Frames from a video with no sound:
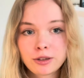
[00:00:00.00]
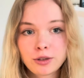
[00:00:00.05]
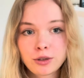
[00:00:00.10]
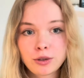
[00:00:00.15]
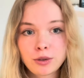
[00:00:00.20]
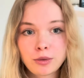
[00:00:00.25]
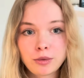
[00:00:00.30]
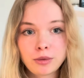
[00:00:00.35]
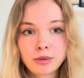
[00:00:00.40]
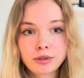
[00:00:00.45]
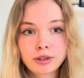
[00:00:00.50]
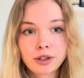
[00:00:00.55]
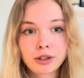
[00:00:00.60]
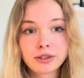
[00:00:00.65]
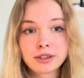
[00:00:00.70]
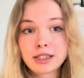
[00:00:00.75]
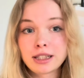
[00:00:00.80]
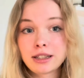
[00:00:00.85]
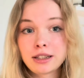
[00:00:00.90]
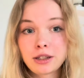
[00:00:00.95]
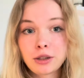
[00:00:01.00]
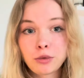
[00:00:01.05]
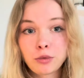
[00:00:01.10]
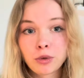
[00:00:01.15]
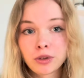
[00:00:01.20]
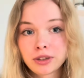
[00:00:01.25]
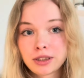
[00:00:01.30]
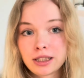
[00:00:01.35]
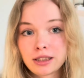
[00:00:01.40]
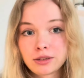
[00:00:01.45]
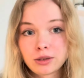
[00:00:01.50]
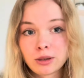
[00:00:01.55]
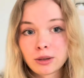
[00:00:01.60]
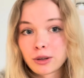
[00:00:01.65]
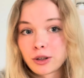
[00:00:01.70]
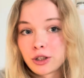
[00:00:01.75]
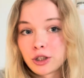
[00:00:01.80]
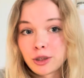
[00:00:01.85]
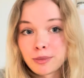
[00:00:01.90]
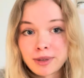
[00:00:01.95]
to continue wanting to
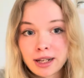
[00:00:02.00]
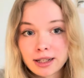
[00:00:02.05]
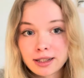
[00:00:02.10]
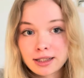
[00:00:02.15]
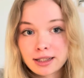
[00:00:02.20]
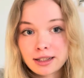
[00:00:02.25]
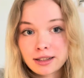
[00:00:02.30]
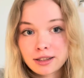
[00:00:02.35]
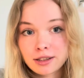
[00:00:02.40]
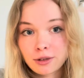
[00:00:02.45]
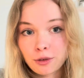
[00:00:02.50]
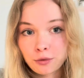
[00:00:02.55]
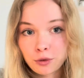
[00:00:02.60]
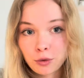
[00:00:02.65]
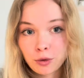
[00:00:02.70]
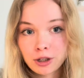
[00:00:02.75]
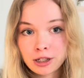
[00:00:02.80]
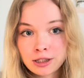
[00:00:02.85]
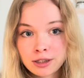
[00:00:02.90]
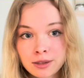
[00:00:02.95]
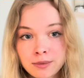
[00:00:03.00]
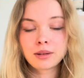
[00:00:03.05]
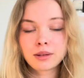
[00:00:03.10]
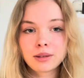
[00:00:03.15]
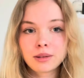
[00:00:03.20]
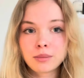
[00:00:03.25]
learn gymnastics, of course.